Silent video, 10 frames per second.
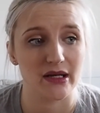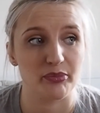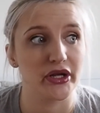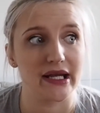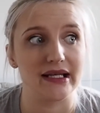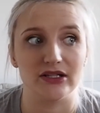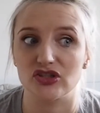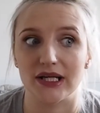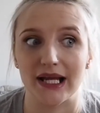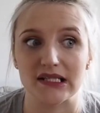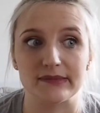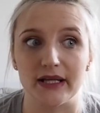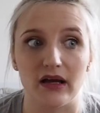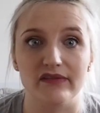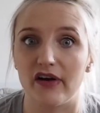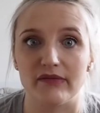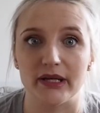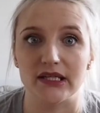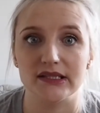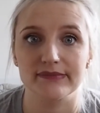and a punnet literally lasts me like 5
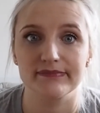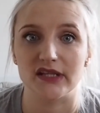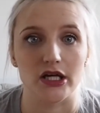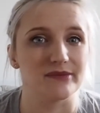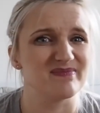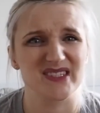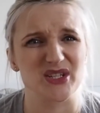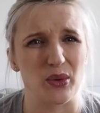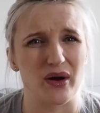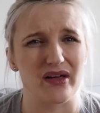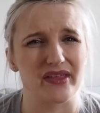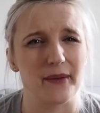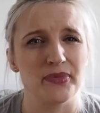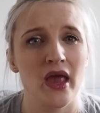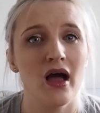minutes. So it's not worth it.